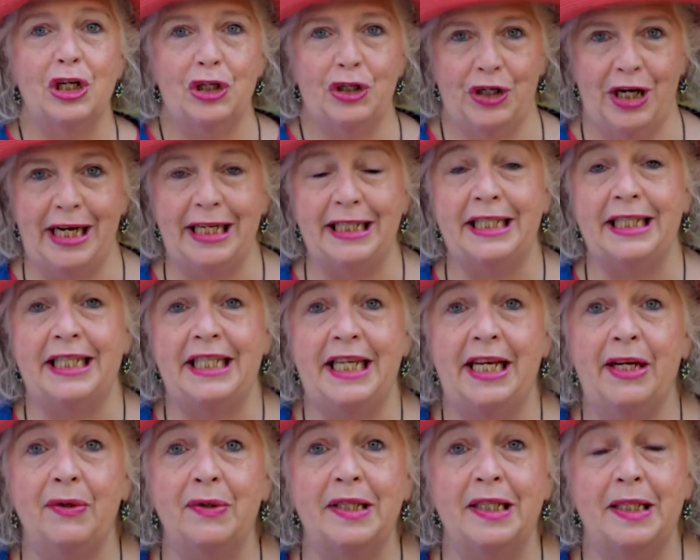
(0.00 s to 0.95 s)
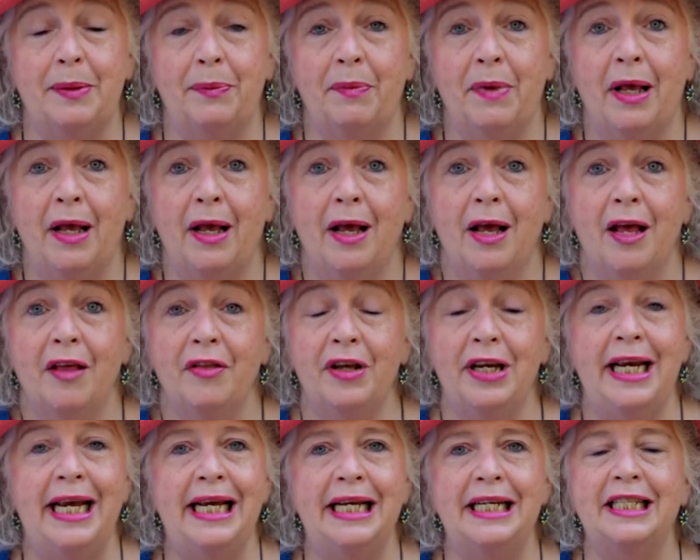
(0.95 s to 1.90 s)
Jesus tells them that
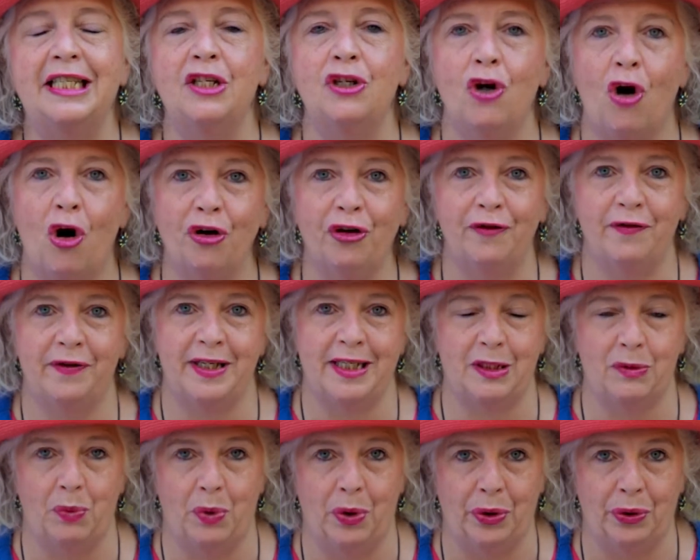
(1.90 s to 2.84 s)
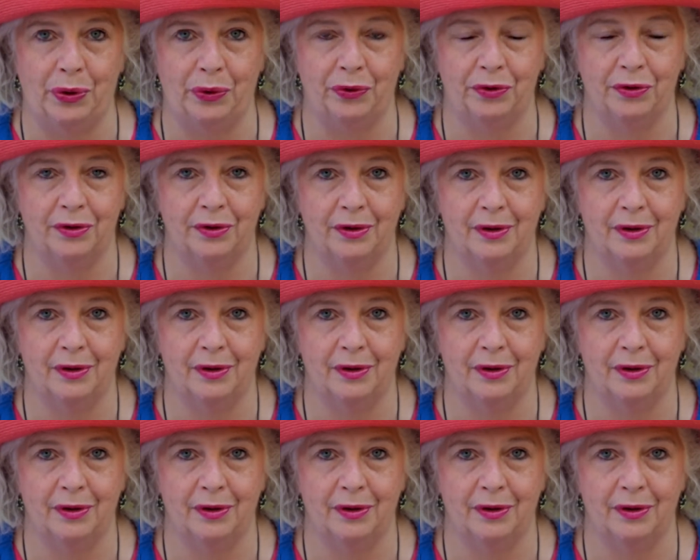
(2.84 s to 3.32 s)
he is not of this world.